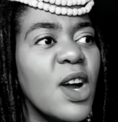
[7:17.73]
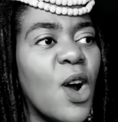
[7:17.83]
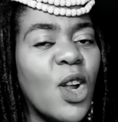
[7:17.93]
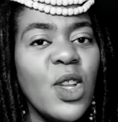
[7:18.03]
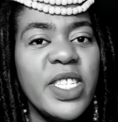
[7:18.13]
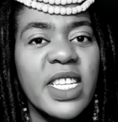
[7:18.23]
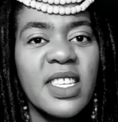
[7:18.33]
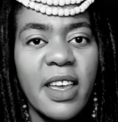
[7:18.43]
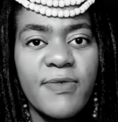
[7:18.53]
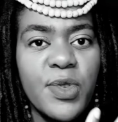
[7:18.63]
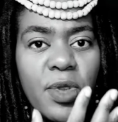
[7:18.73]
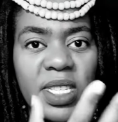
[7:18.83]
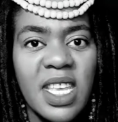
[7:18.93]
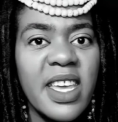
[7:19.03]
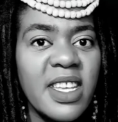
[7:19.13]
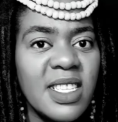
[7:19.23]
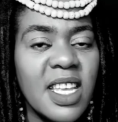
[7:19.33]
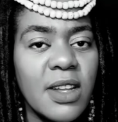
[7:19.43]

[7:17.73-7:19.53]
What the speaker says: all you just have to say is